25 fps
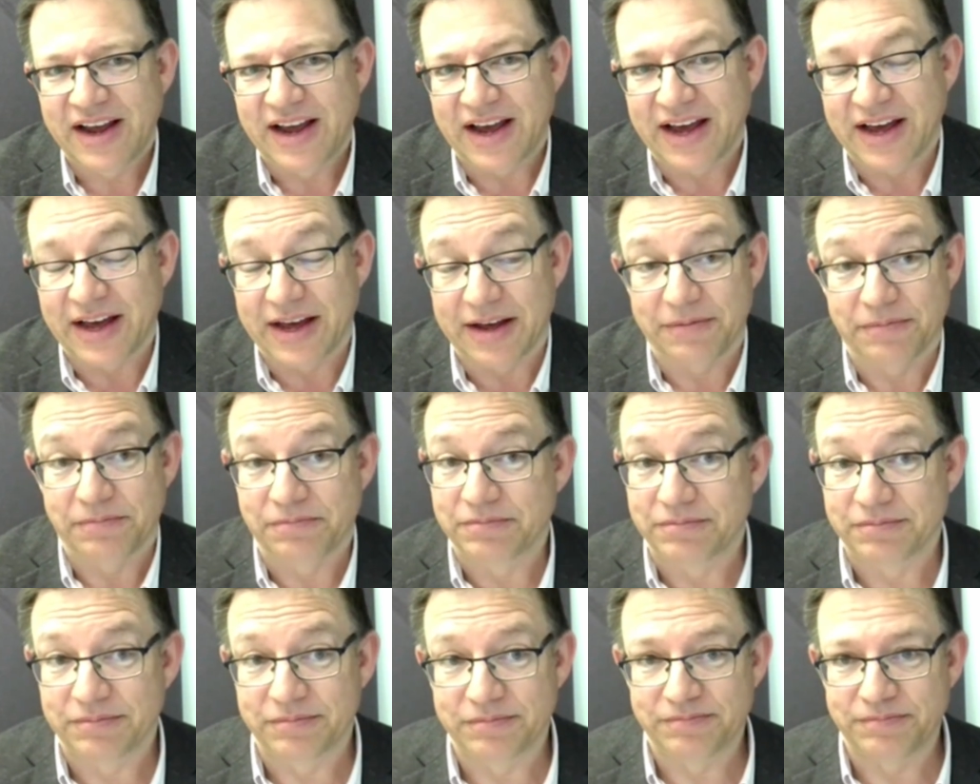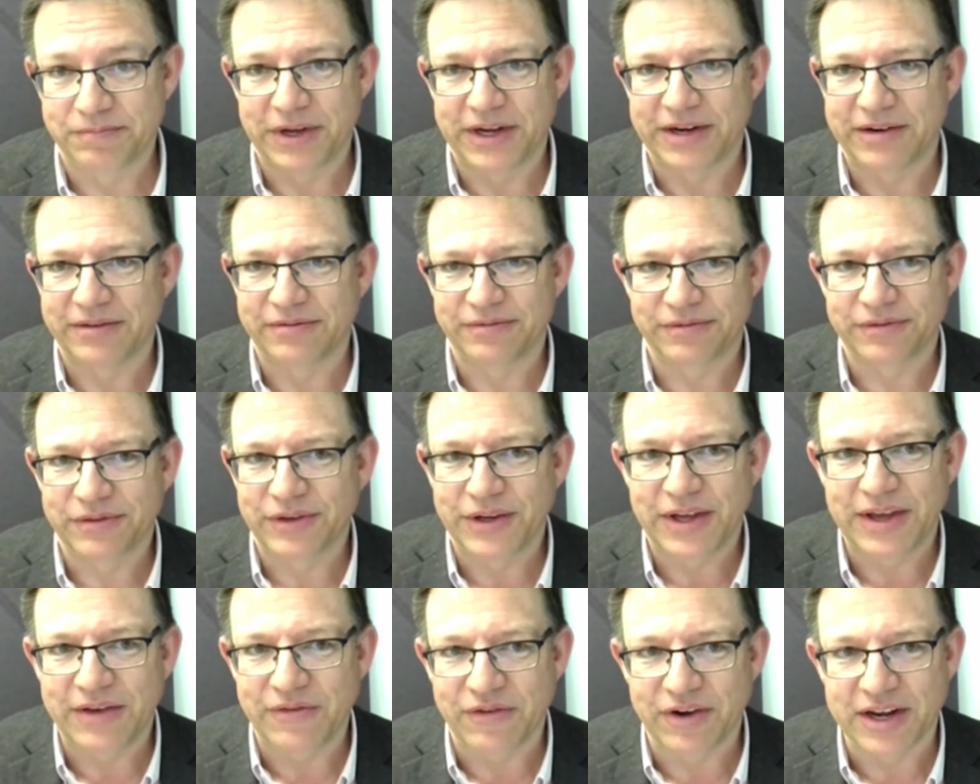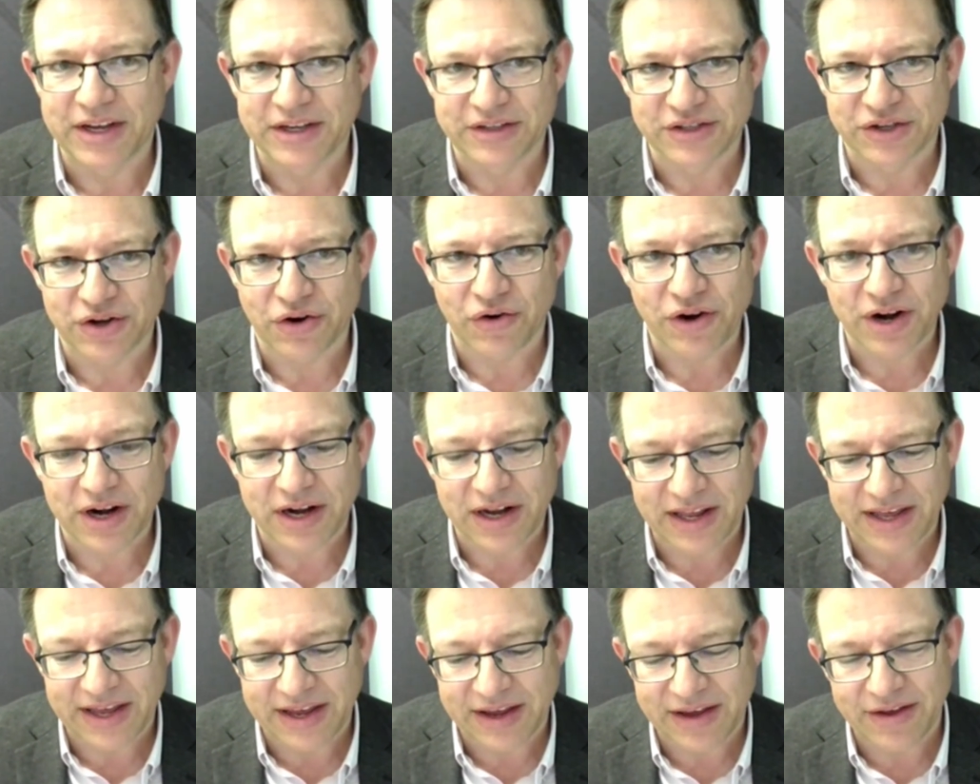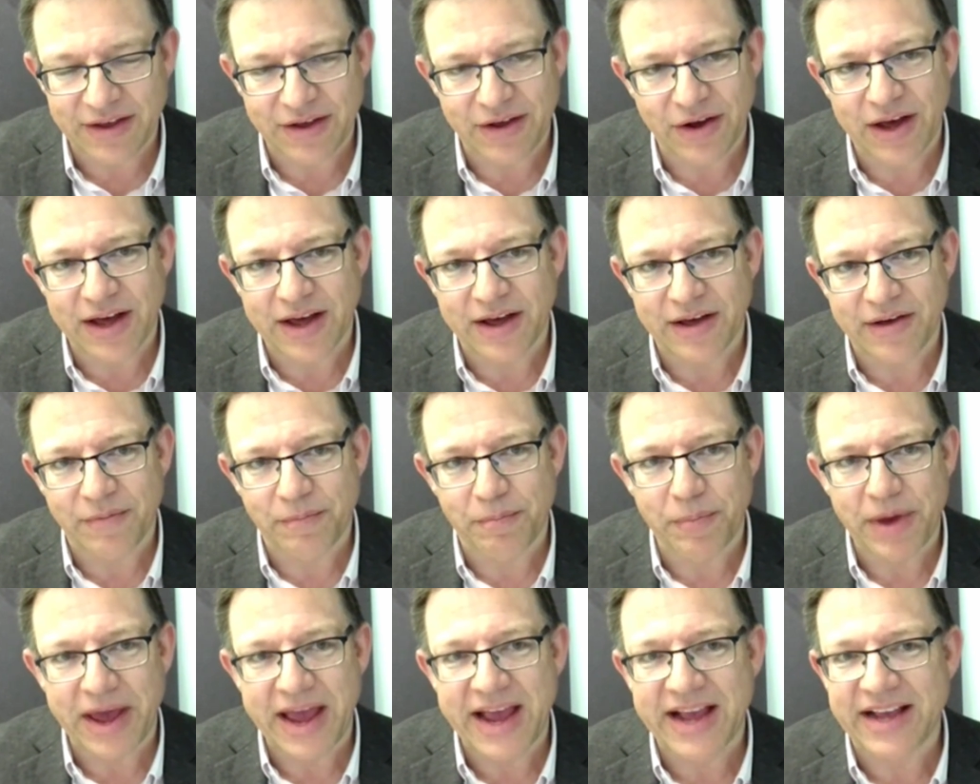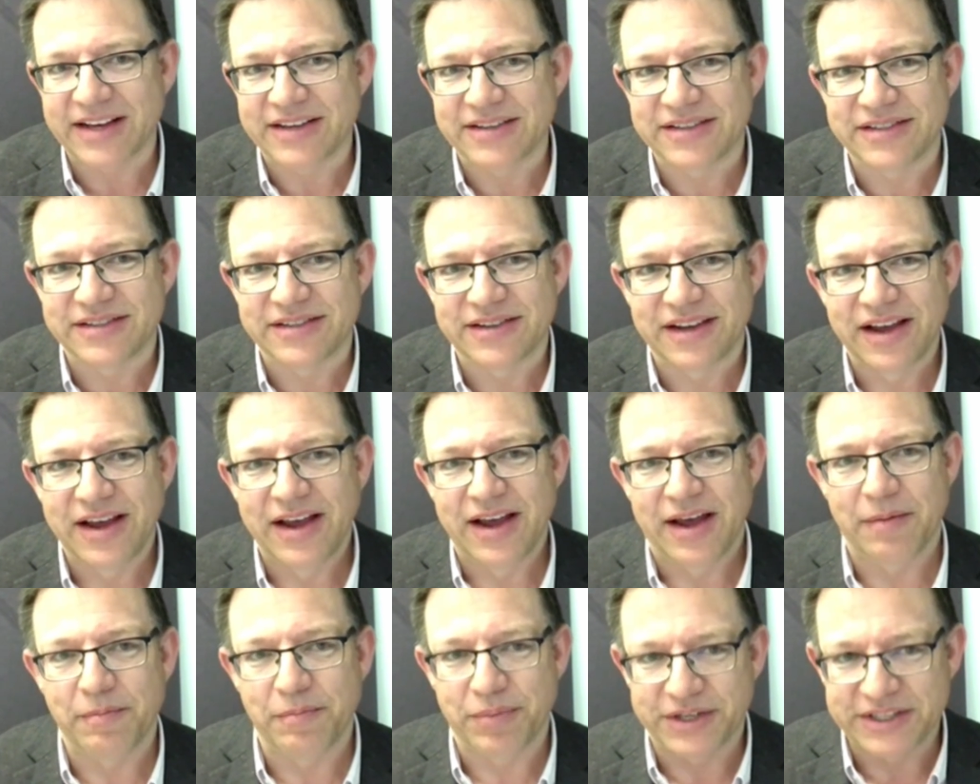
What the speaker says: but even historically, banks in